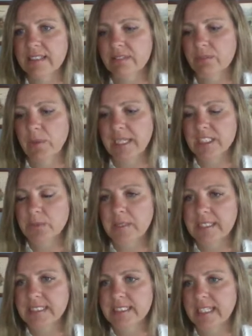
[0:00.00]
range
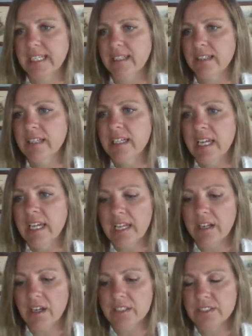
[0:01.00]
wide scale
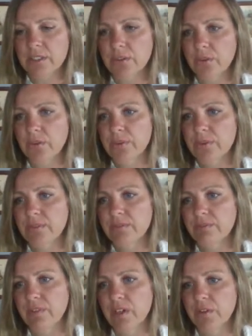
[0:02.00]
and also
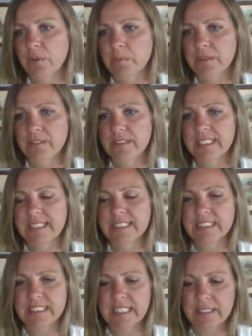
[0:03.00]
vulnerable in the
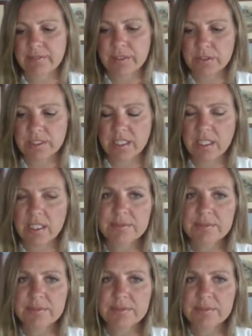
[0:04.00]
state of Utah.